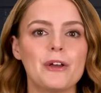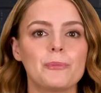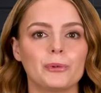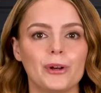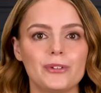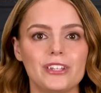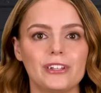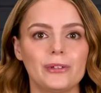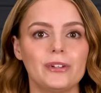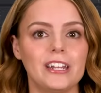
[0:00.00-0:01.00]
Pros
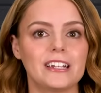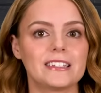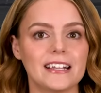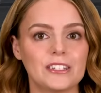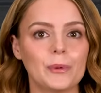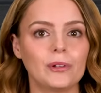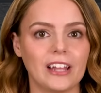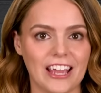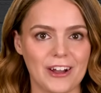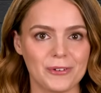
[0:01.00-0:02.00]
include an accessible
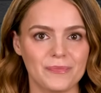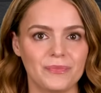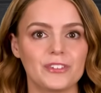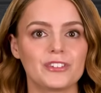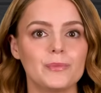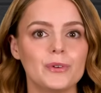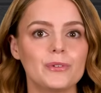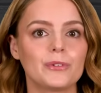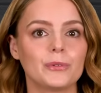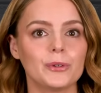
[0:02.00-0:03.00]
layout,
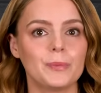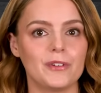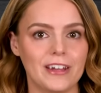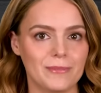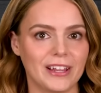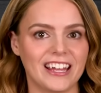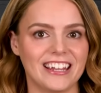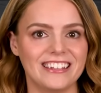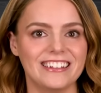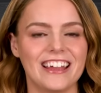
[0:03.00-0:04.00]
smooth group event
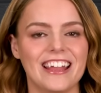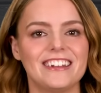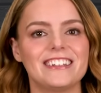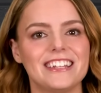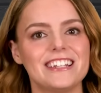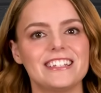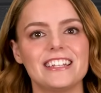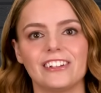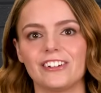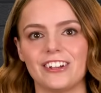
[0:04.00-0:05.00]
planning, and an
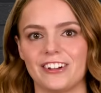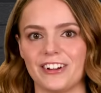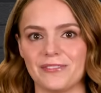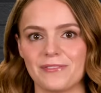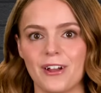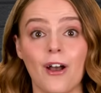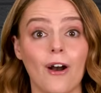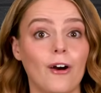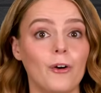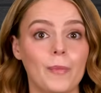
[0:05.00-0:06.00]
easy learning curve,
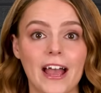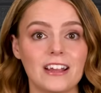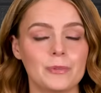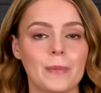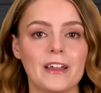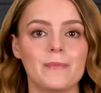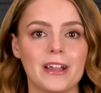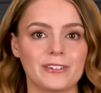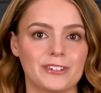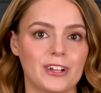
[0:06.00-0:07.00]
all backed by the
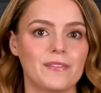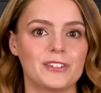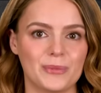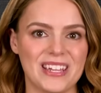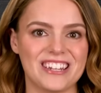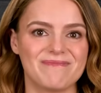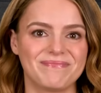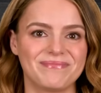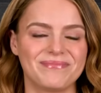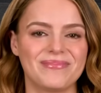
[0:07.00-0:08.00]
Microsoft Suite.
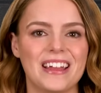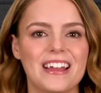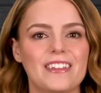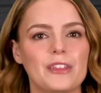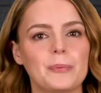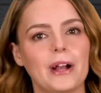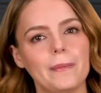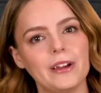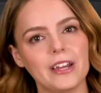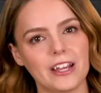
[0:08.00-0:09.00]
The
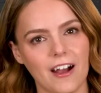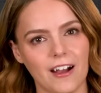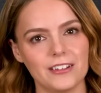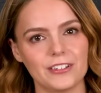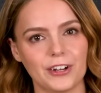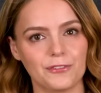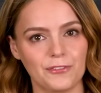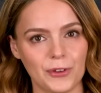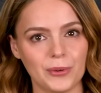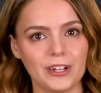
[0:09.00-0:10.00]
primary cons are
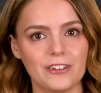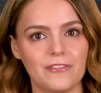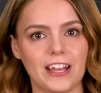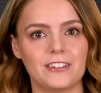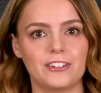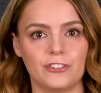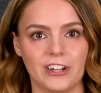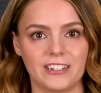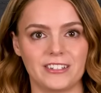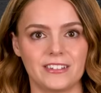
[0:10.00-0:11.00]
fewer advanced
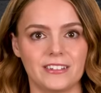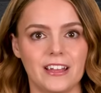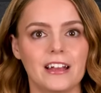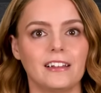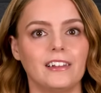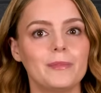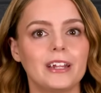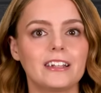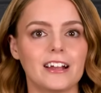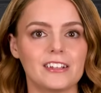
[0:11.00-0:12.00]
tricks,
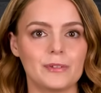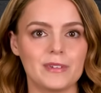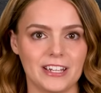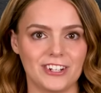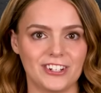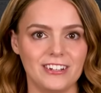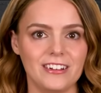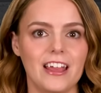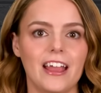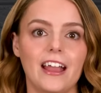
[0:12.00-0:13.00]
limited
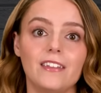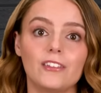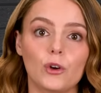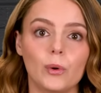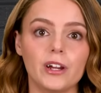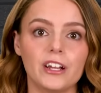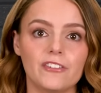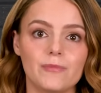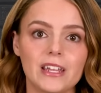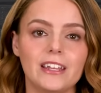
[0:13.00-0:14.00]
customization, and the quirk
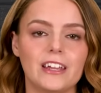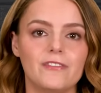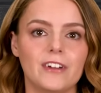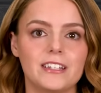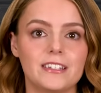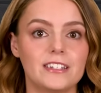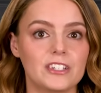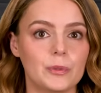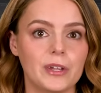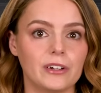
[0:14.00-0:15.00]
of meeting invites
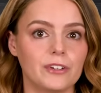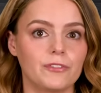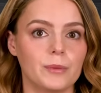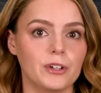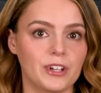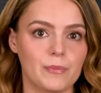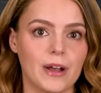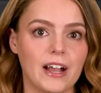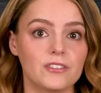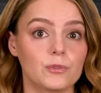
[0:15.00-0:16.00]
disappearing from your
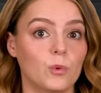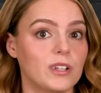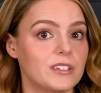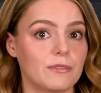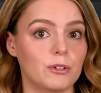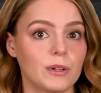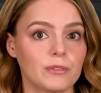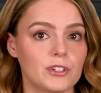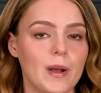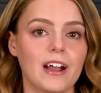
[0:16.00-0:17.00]
inbox once everyone
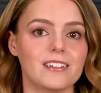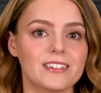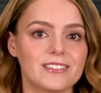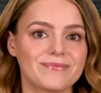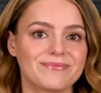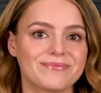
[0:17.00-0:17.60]
responds.